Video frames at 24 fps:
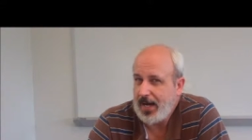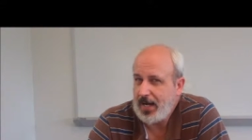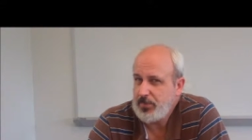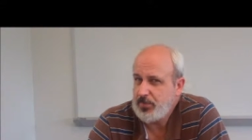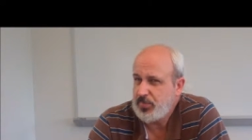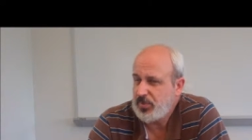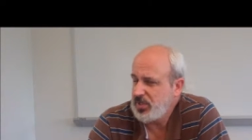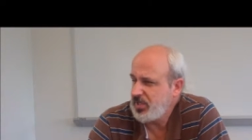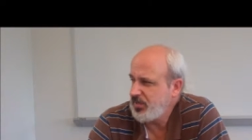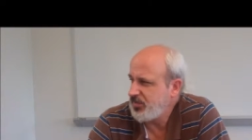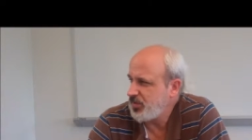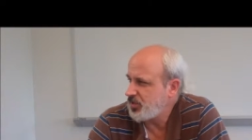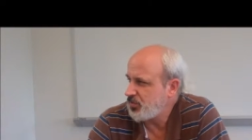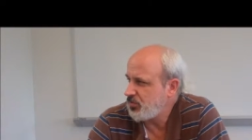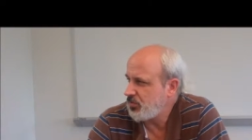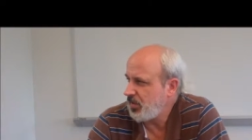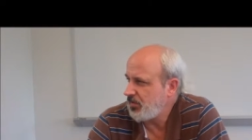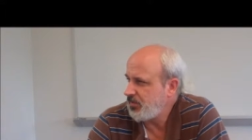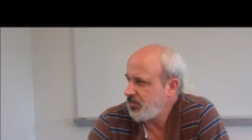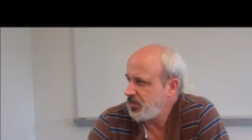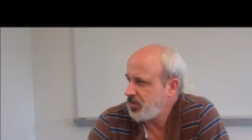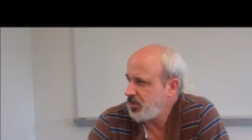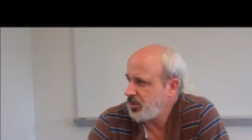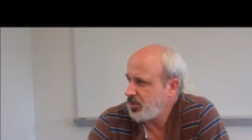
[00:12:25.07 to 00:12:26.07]
I believe it's
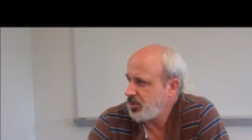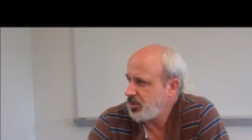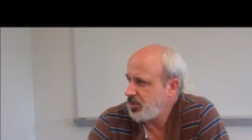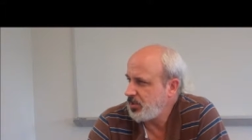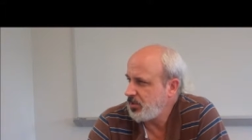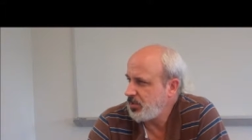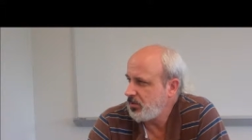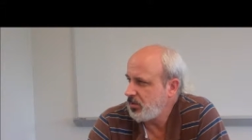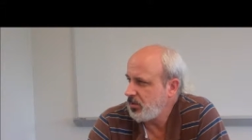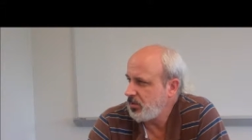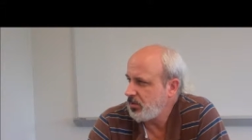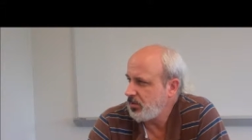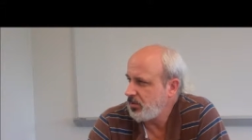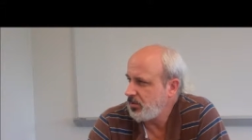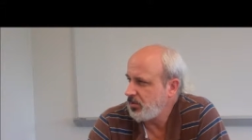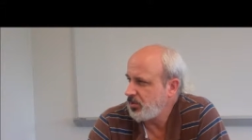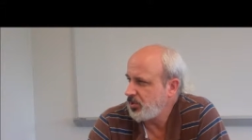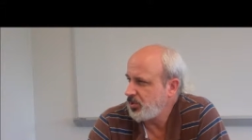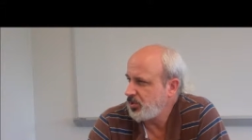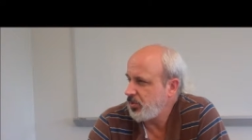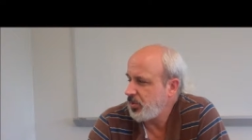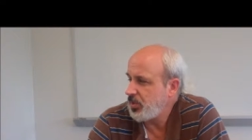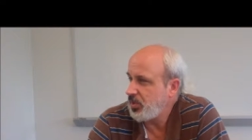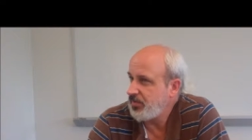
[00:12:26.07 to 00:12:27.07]
roughly
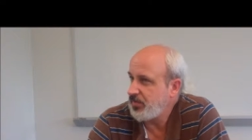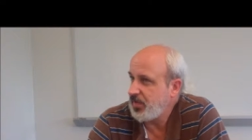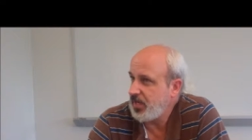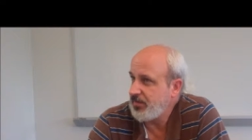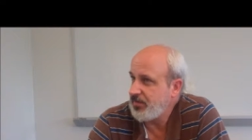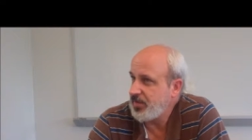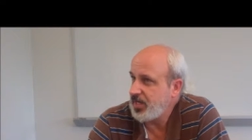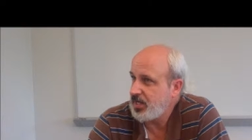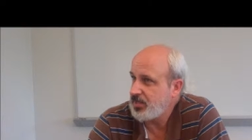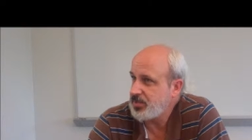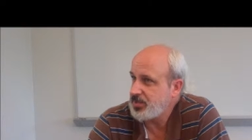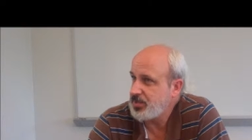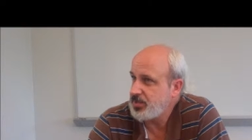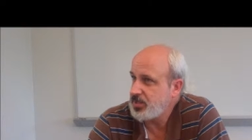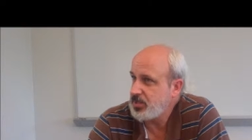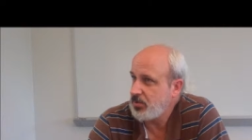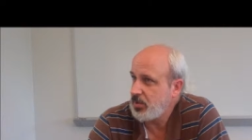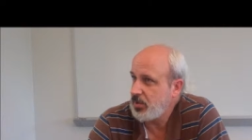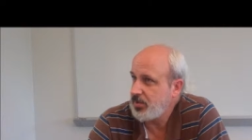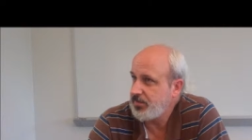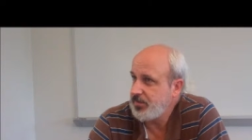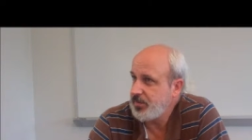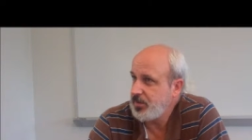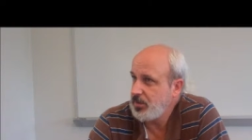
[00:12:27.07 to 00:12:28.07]
225,000
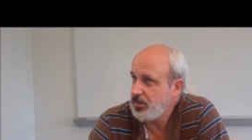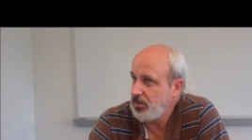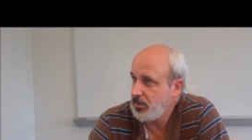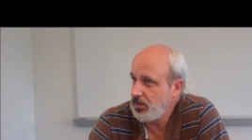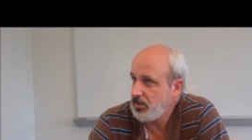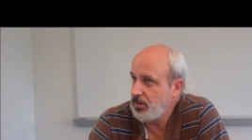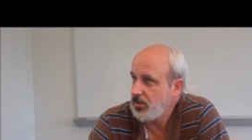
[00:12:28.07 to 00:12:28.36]
square feet.